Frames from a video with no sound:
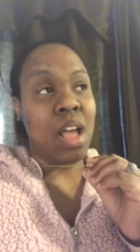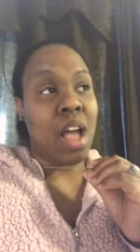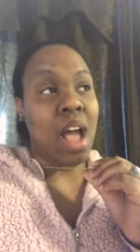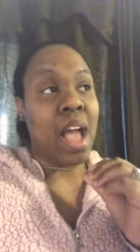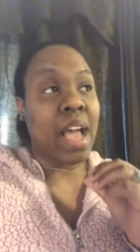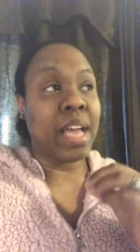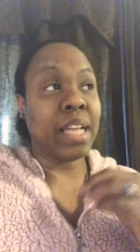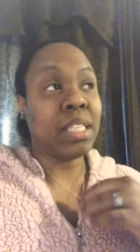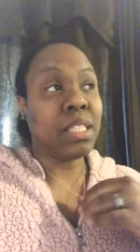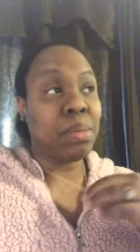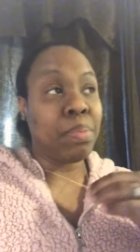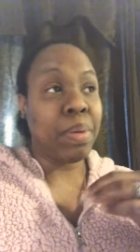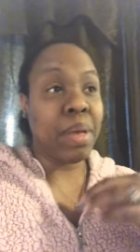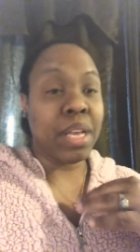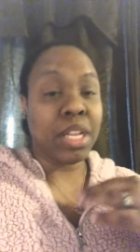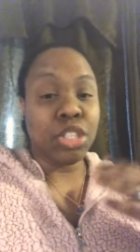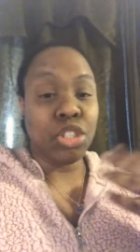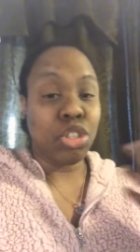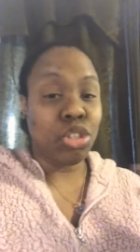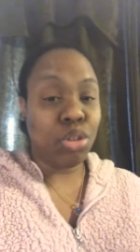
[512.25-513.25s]
I get to
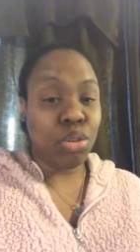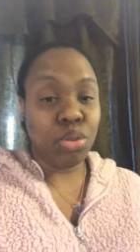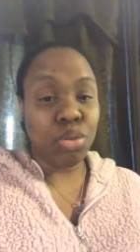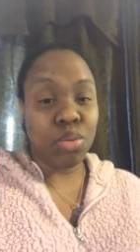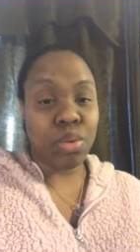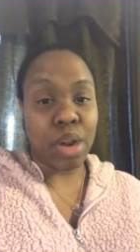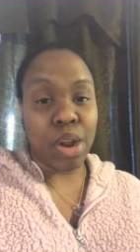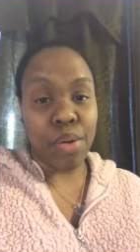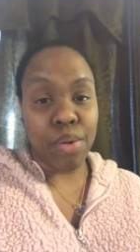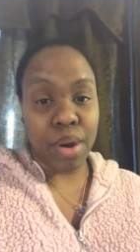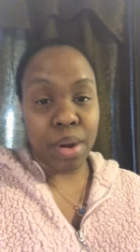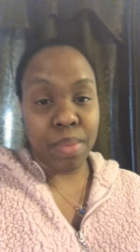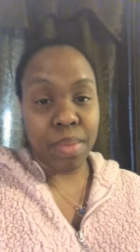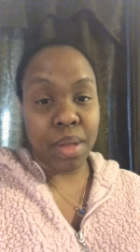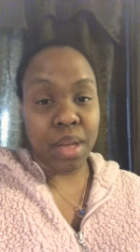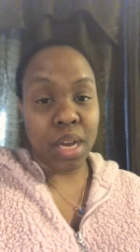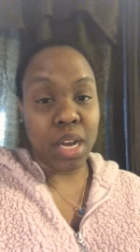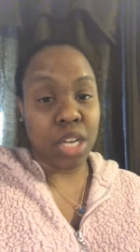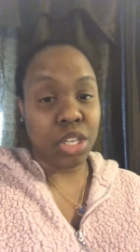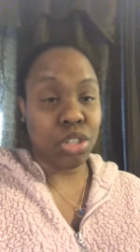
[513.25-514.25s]
pick and choose what I want to
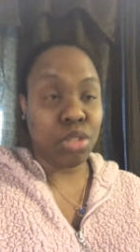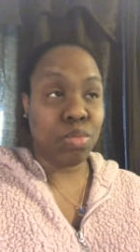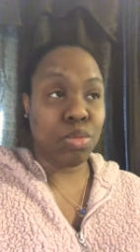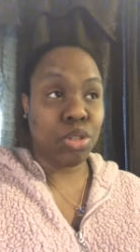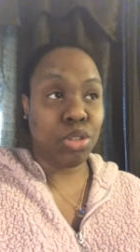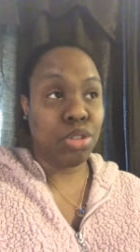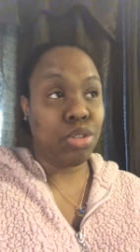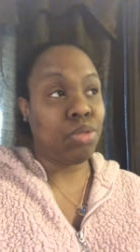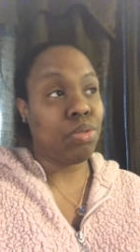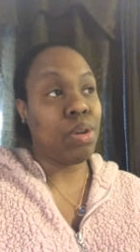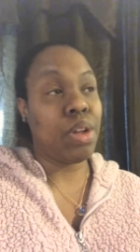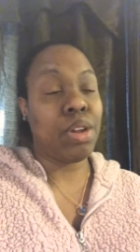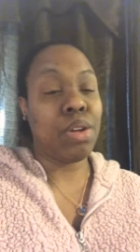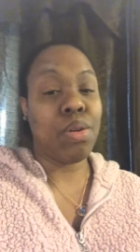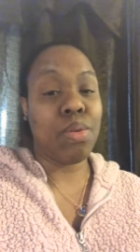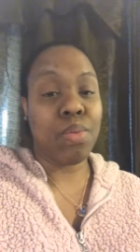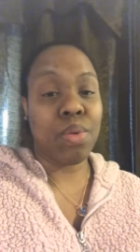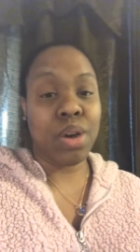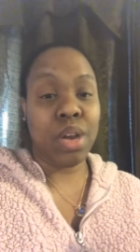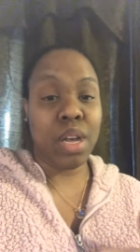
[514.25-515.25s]
be a customer to. I
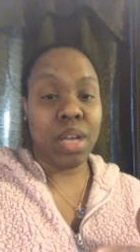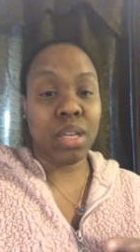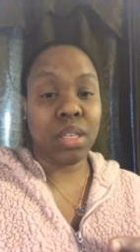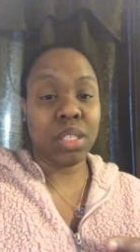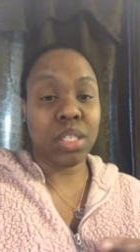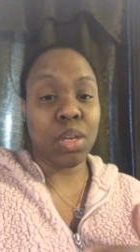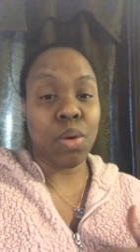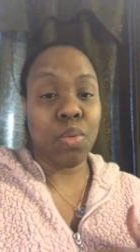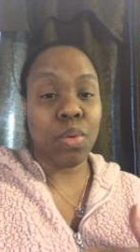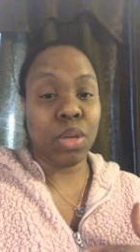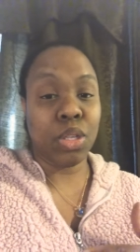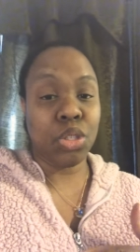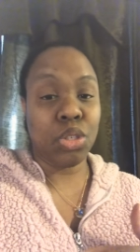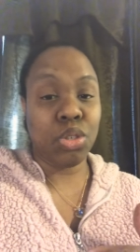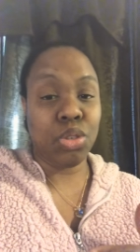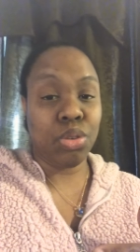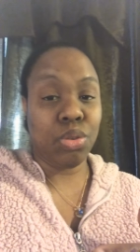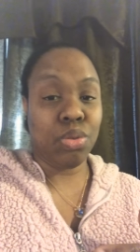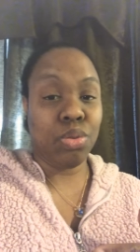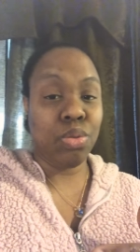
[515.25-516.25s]
don't want someone
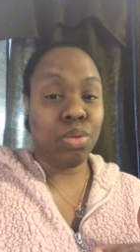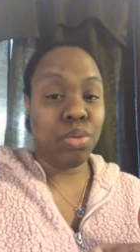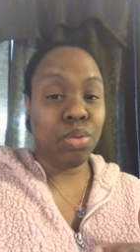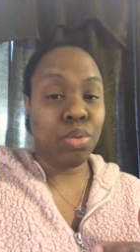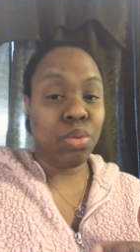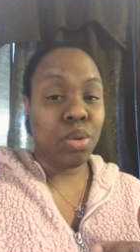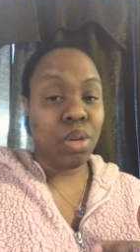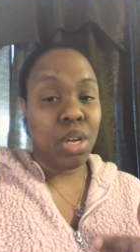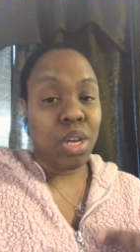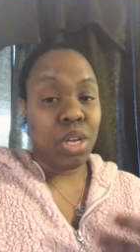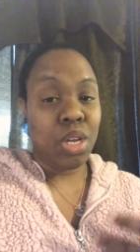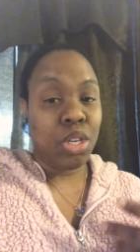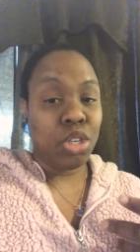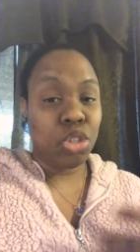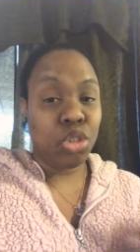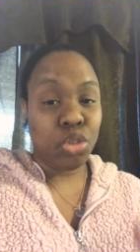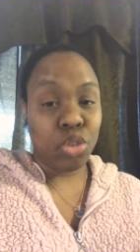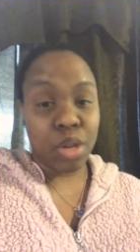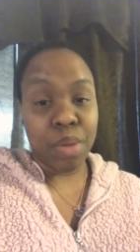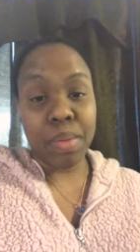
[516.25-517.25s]
to
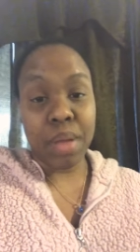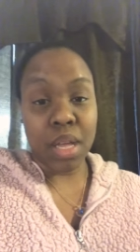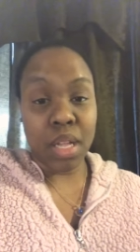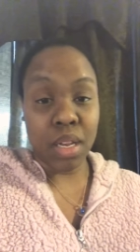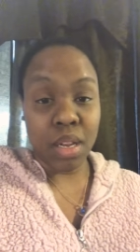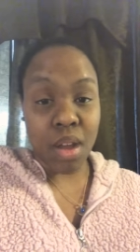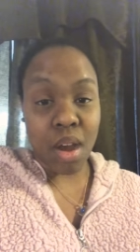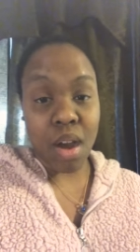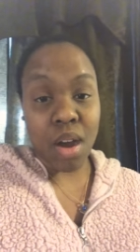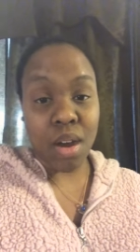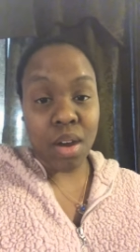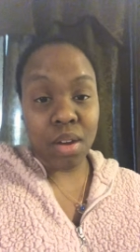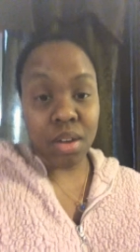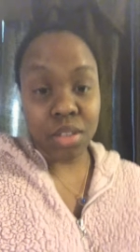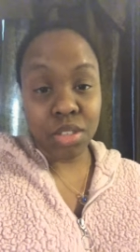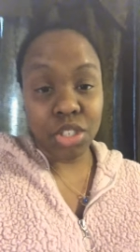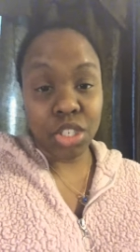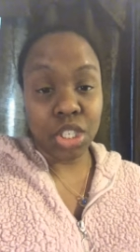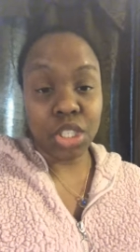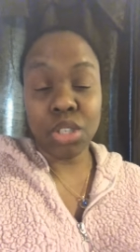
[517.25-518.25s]
string me
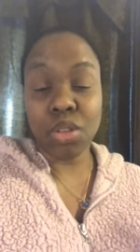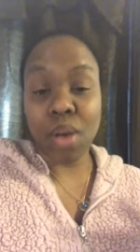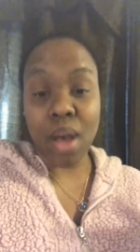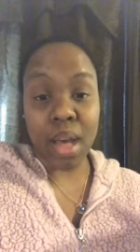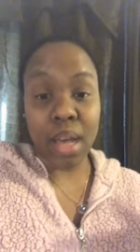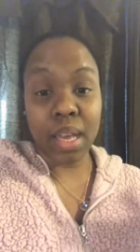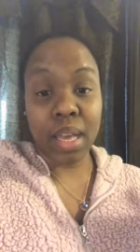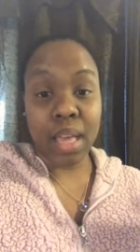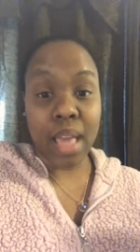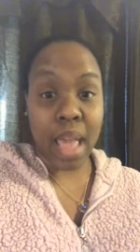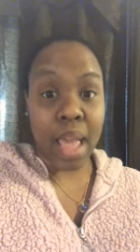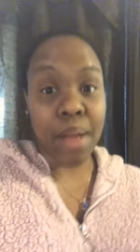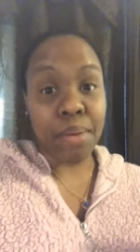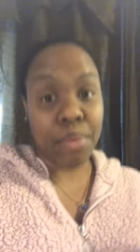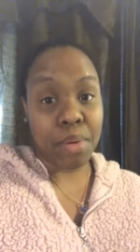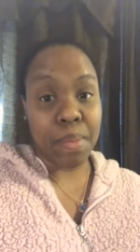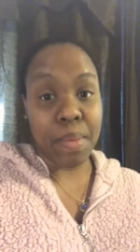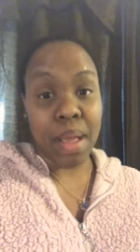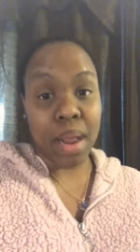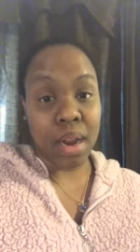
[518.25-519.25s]
along just so I can
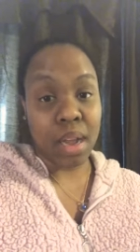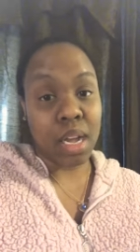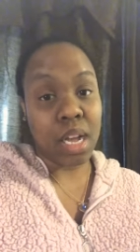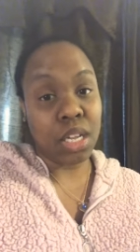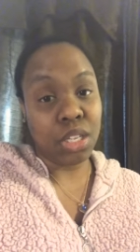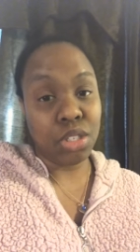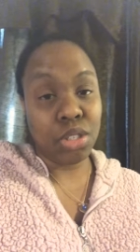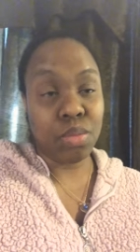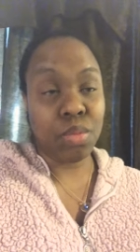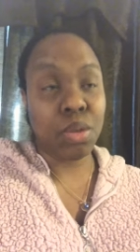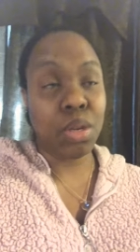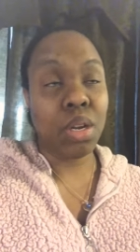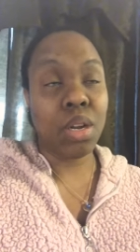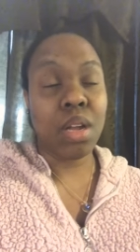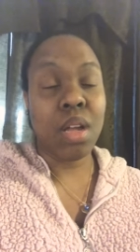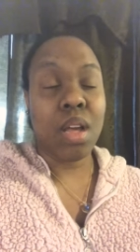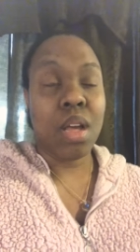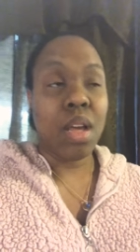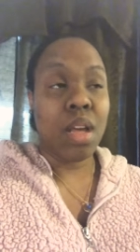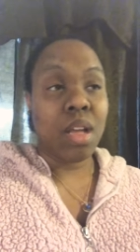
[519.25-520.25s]
remain a customer.
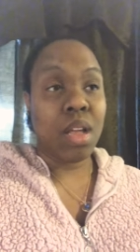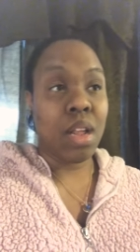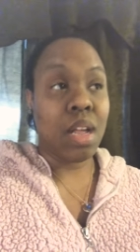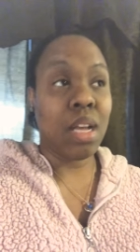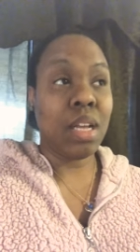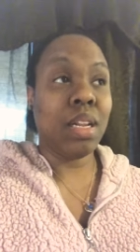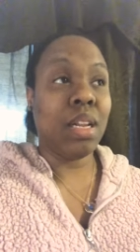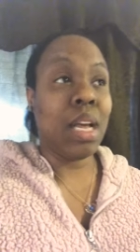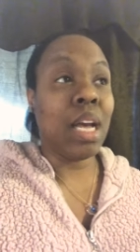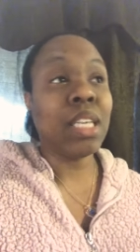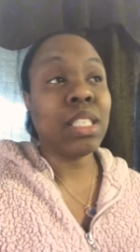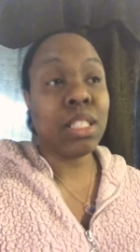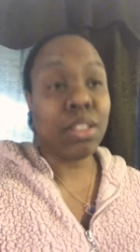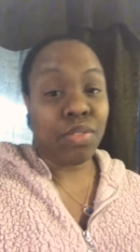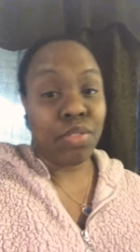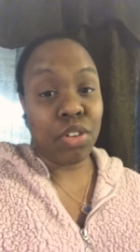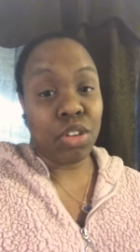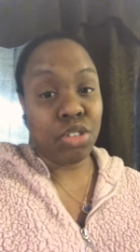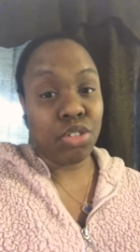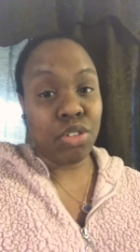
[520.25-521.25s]
That's the
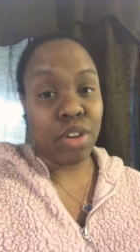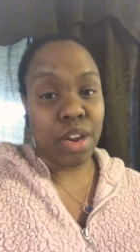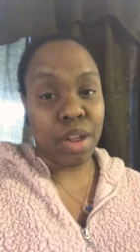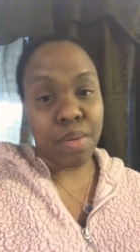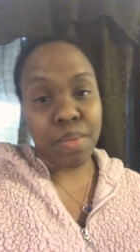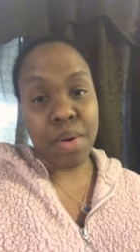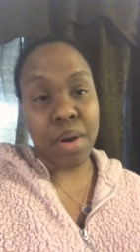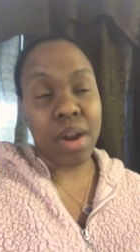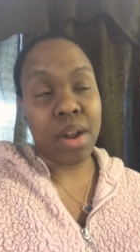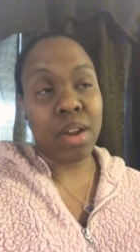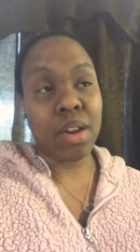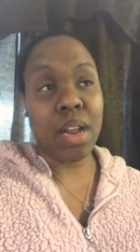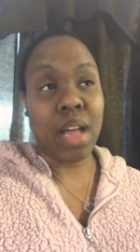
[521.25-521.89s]
frustrating part.